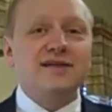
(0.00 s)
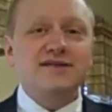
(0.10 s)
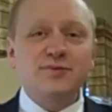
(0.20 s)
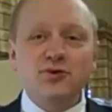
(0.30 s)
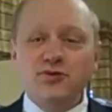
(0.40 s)

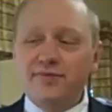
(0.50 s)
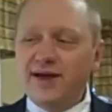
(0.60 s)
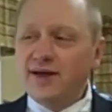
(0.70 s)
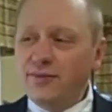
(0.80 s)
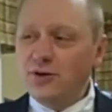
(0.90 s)
Someone would
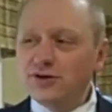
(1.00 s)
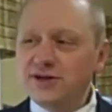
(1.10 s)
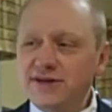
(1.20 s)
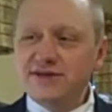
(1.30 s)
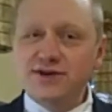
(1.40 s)
make a
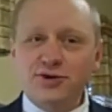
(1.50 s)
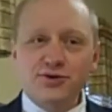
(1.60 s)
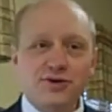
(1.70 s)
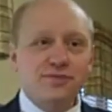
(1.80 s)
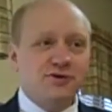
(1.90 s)
motion to